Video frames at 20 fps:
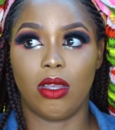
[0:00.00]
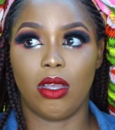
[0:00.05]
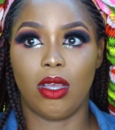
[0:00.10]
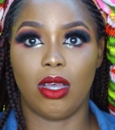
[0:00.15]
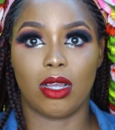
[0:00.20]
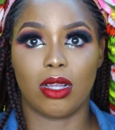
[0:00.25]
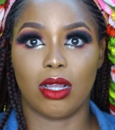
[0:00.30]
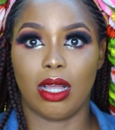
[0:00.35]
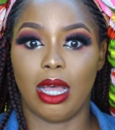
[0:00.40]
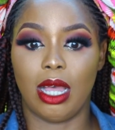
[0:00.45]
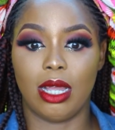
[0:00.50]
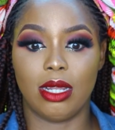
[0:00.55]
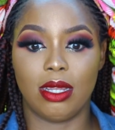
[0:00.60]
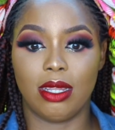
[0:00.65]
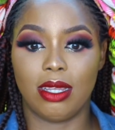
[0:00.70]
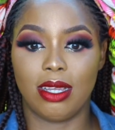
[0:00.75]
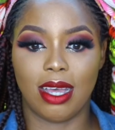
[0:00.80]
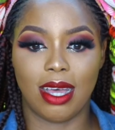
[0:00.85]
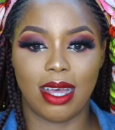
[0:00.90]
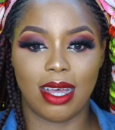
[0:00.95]

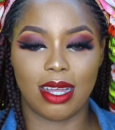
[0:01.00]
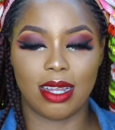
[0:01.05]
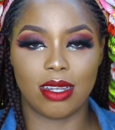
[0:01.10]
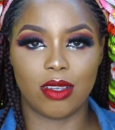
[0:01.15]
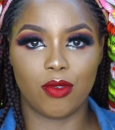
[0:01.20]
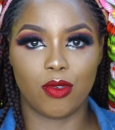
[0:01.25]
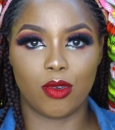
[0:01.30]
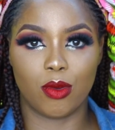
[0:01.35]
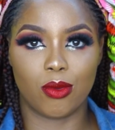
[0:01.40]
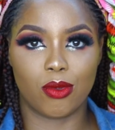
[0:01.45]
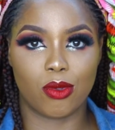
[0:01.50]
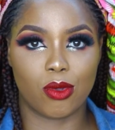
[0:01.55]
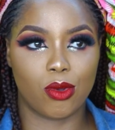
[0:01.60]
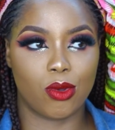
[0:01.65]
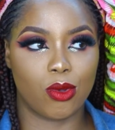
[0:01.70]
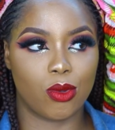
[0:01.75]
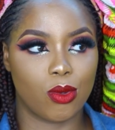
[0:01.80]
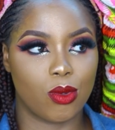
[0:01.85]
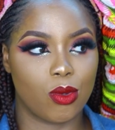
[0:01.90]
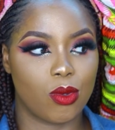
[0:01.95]
ID card from
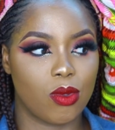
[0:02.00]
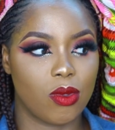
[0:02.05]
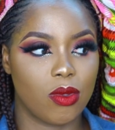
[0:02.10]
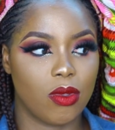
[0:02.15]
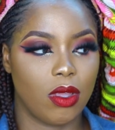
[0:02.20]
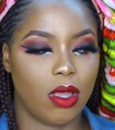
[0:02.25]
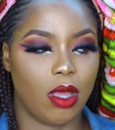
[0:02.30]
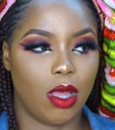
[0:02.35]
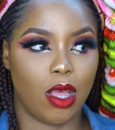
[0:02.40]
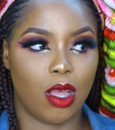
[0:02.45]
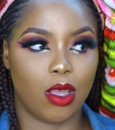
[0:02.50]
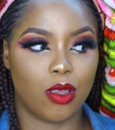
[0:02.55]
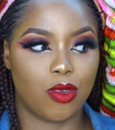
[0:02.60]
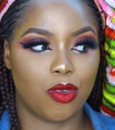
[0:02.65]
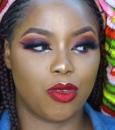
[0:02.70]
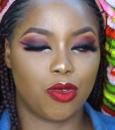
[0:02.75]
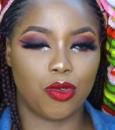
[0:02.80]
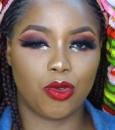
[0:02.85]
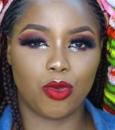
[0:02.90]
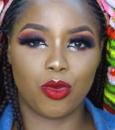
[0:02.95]
school, her
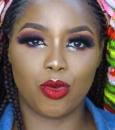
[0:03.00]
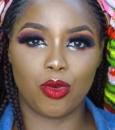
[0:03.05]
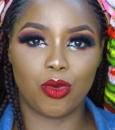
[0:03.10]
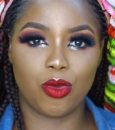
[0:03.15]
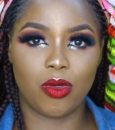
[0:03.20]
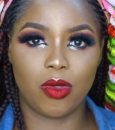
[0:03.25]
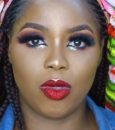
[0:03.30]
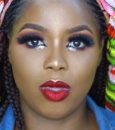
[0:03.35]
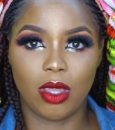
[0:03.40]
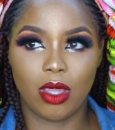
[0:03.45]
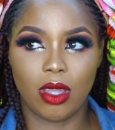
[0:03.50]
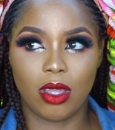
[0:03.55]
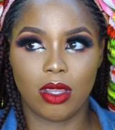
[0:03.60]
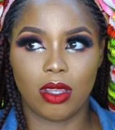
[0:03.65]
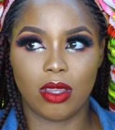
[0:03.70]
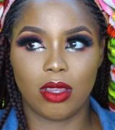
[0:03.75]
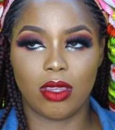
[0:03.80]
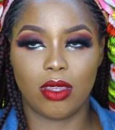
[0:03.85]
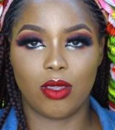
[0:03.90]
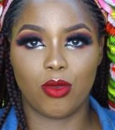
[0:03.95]
shoes,
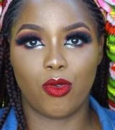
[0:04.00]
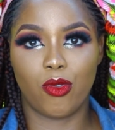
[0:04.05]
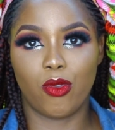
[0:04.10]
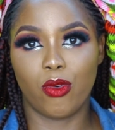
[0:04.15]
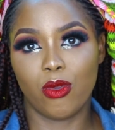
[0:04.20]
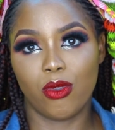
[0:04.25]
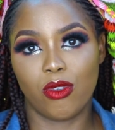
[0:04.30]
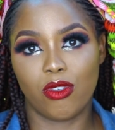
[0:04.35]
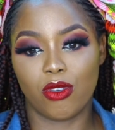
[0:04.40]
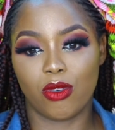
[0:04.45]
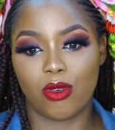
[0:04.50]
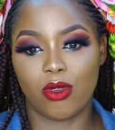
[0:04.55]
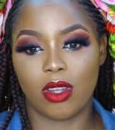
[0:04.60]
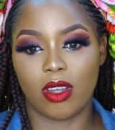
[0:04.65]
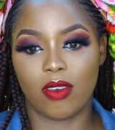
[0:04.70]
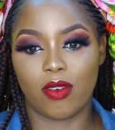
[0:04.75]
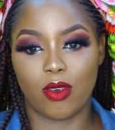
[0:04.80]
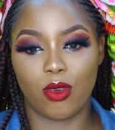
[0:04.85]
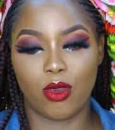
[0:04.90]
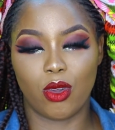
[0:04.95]
the food she could
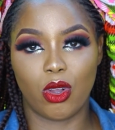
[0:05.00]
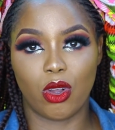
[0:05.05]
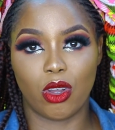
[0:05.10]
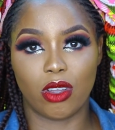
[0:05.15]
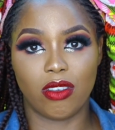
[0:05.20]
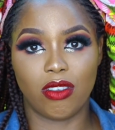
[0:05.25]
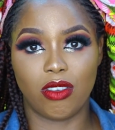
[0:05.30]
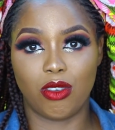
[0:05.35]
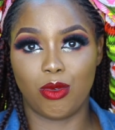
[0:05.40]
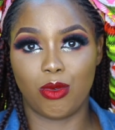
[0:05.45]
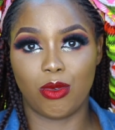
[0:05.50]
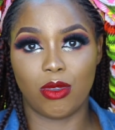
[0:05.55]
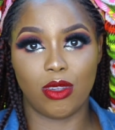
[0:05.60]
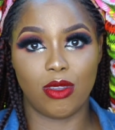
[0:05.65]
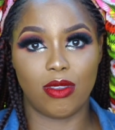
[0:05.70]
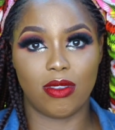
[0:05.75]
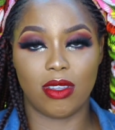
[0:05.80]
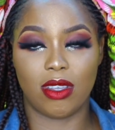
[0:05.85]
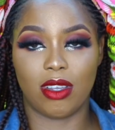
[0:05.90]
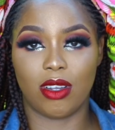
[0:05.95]
have cooked, because she
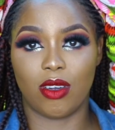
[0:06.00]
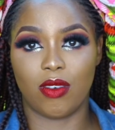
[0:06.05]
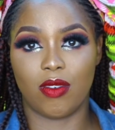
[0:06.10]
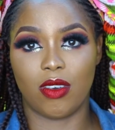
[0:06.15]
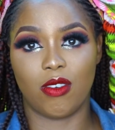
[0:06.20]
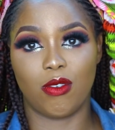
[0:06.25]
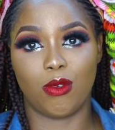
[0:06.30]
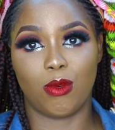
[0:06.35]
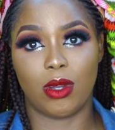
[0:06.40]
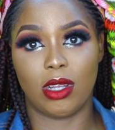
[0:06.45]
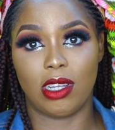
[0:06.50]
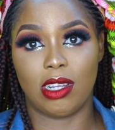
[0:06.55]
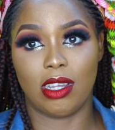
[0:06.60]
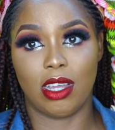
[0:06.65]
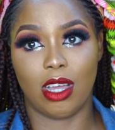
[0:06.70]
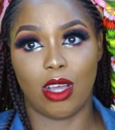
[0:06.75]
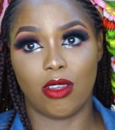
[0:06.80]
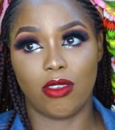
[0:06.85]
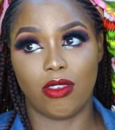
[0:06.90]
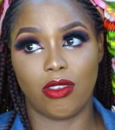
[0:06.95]
really took care of everyone in
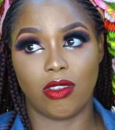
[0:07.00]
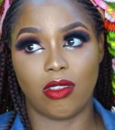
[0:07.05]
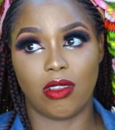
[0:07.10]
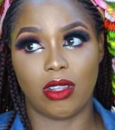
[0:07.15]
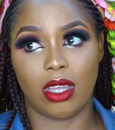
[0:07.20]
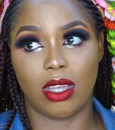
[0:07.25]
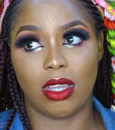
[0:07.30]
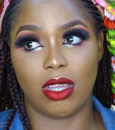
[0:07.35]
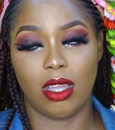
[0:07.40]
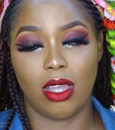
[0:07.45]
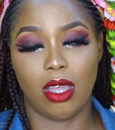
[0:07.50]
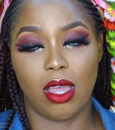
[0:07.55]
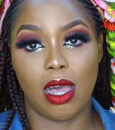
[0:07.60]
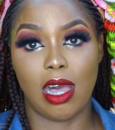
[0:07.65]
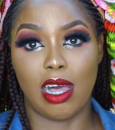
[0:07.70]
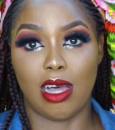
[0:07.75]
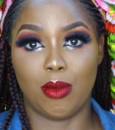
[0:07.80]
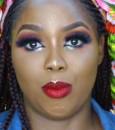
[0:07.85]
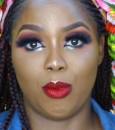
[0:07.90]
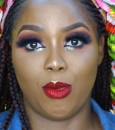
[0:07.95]
the house. She was like
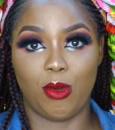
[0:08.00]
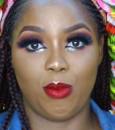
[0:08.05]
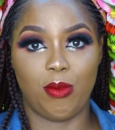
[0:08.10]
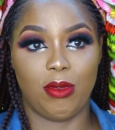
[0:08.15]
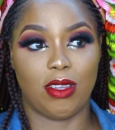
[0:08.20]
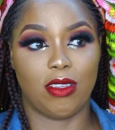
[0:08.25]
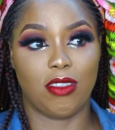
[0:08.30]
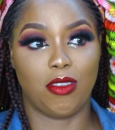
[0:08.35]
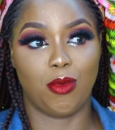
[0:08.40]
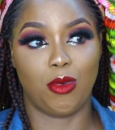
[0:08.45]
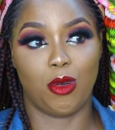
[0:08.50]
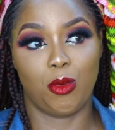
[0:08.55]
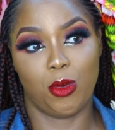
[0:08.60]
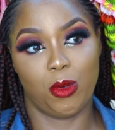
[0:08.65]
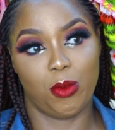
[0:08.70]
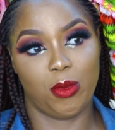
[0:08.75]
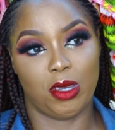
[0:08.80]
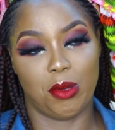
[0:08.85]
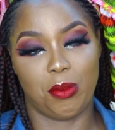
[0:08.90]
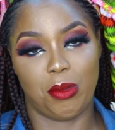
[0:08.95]
our mommy, our small
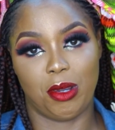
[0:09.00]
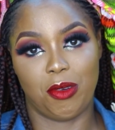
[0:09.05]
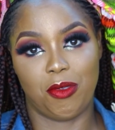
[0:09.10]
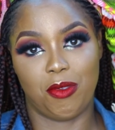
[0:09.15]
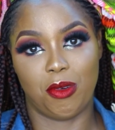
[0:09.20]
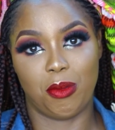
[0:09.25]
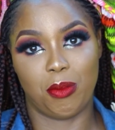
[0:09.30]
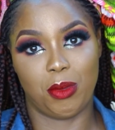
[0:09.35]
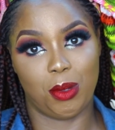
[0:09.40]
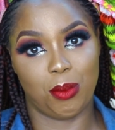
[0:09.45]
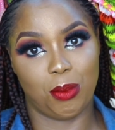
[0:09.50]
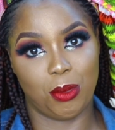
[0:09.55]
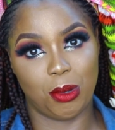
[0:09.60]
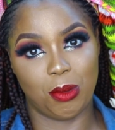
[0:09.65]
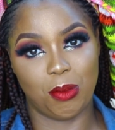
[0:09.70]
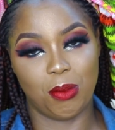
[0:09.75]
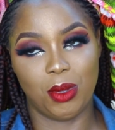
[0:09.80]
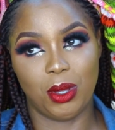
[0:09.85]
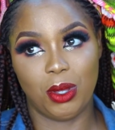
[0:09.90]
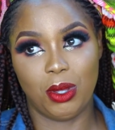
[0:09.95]
mommy, apart from my
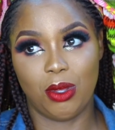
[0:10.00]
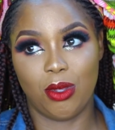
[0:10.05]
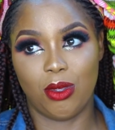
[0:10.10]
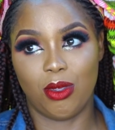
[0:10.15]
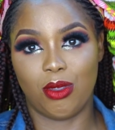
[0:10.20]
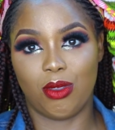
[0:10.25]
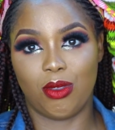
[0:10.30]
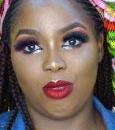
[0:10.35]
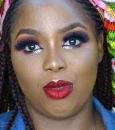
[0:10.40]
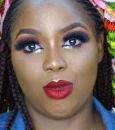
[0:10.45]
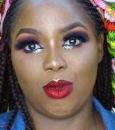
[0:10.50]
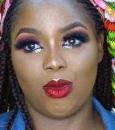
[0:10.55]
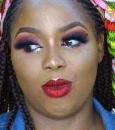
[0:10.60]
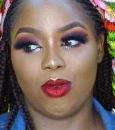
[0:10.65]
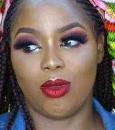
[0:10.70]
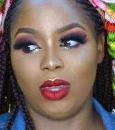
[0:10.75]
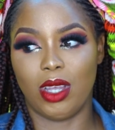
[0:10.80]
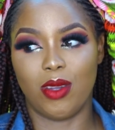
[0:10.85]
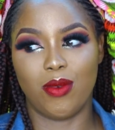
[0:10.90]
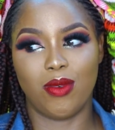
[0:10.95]
mom.
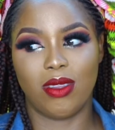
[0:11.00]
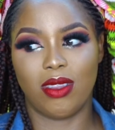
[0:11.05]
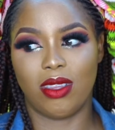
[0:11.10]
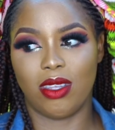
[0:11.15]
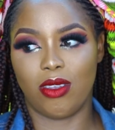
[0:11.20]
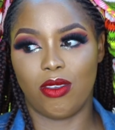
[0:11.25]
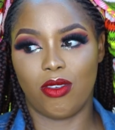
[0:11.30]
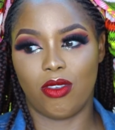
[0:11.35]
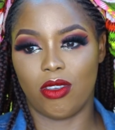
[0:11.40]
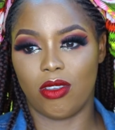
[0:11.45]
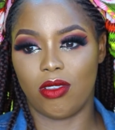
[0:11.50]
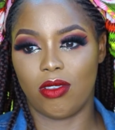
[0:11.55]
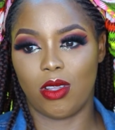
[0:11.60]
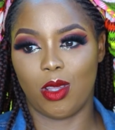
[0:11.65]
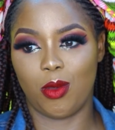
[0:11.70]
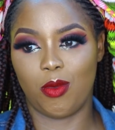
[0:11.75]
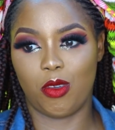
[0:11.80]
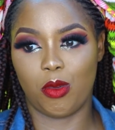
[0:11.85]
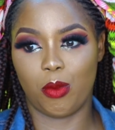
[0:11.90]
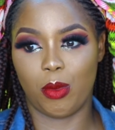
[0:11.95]
So everything just
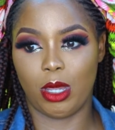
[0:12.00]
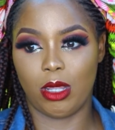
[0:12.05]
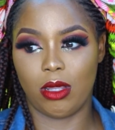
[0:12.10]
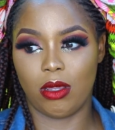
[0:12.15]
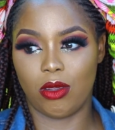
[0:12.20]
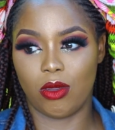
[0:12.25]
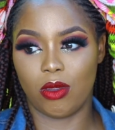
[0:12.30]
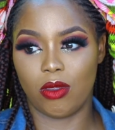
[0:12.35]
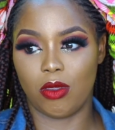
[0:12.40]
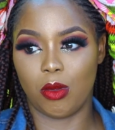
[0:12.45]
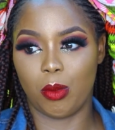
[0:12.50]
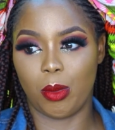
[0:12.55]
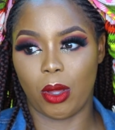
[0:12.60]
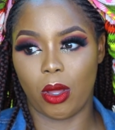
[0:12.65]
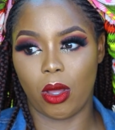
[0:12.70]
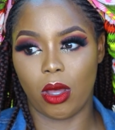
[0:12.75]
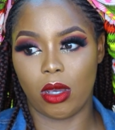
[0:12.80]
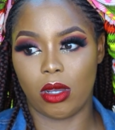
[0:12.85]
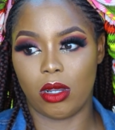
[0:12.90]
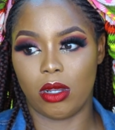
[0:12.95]
keeps reminding us
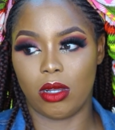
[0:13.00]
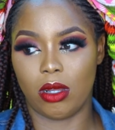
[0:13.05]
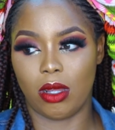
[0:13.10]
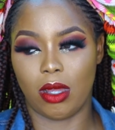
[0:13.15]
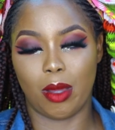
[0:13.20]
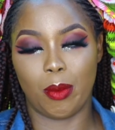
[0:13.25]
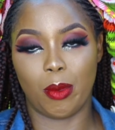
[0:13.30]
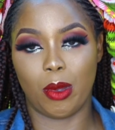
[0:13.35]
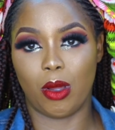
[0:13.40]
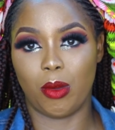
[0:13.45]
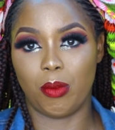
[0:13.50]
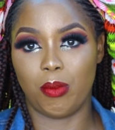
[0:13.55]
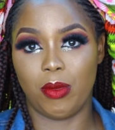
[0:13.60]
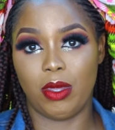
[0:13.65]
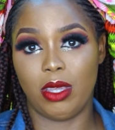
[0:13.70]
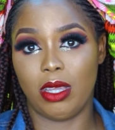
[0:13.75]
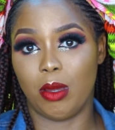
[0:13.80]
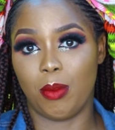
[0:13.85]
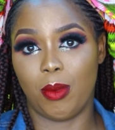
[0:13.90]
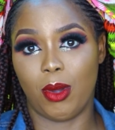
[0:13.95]
about her, about
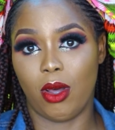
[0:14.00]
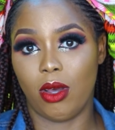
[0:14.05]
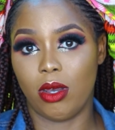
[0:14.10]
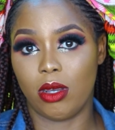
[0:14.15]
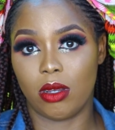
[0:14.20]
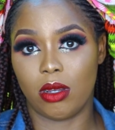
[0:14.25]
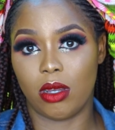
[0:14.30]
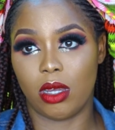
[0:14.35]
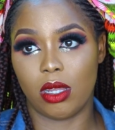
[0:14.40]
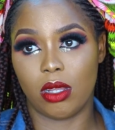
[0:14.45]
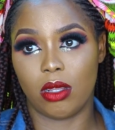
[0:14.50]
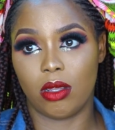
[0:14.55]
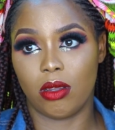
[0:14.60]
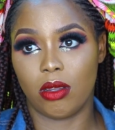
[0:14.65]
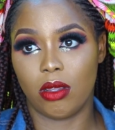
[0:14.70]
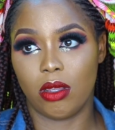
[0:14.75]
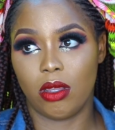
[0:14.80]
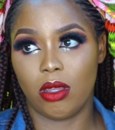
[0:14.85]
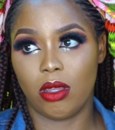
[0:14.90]
me, about her, and